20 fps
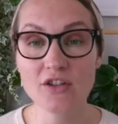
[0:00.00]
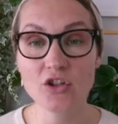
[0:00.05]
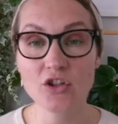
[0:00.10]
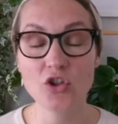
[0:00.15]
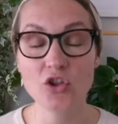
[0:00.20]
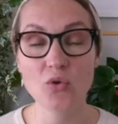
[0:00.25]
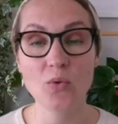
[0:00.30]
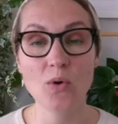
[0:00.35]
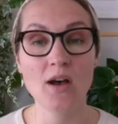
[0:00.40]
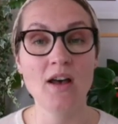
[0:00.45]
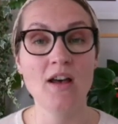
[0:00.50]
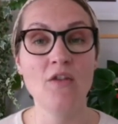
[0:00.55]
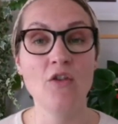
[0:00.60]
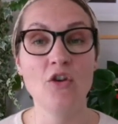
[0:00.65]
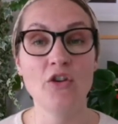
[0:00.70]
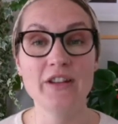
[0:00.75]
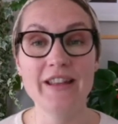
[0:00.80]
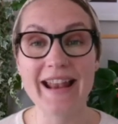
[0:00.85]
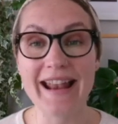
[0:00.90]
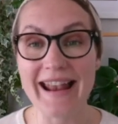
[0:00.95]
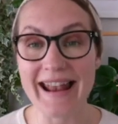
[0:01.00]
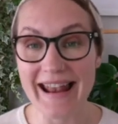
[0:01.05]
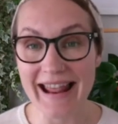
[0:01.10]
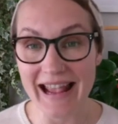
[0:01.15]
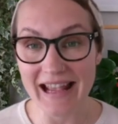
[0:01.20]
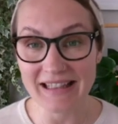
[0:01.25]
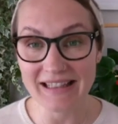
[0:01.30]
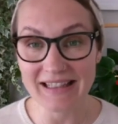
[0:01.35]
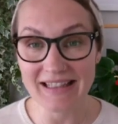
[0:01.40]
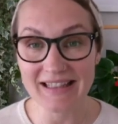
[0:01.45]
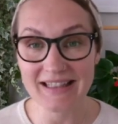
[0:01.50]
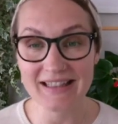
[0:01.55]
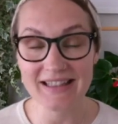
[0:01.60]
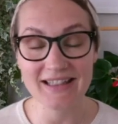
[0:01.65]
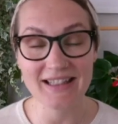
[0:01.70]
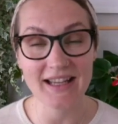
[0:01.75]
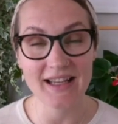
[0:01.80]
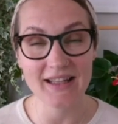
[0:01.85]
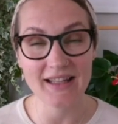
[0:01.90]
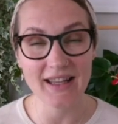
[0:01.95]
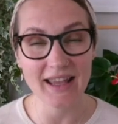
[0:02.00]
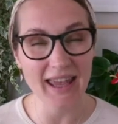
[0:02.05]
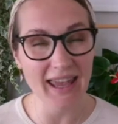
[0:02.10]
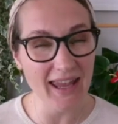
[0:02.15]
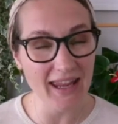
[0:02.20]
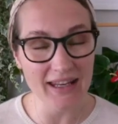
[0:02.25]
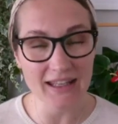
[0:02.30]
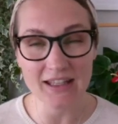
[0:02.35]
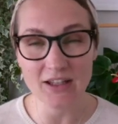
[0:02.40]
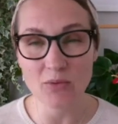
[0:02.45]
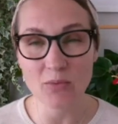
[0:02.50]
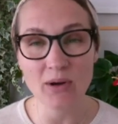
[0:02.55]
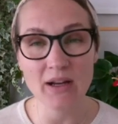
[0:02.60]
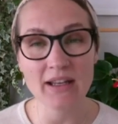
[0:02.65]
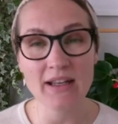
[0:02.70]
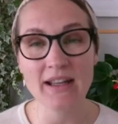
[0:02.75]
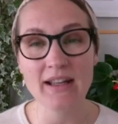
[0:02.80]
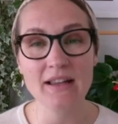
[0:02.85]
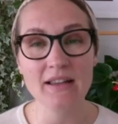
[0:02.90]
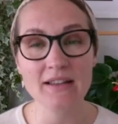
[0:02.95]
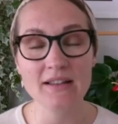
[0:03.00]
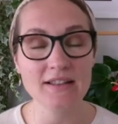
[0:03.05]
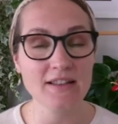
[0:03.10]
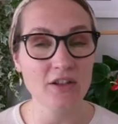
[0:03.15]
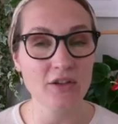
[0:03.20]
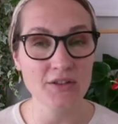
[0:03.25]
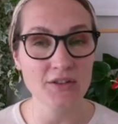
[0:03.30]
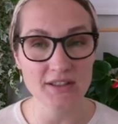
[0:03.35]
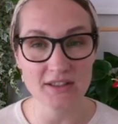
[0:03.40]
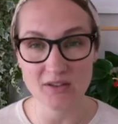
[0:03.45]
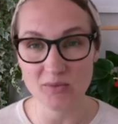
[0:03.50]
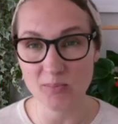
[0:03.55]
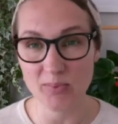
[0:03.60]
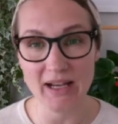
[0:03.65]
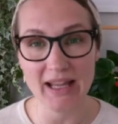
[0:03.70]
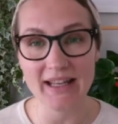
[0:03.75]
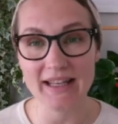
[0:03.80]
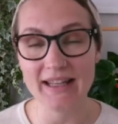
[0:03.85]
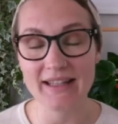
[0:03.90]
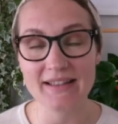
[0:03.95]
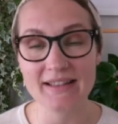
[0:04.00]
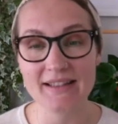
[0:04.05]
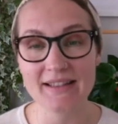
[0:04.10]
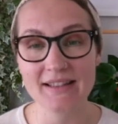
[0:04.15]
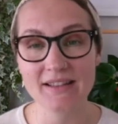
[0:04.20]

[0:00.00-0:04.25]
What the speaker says: you are not less than anyone else on this planet.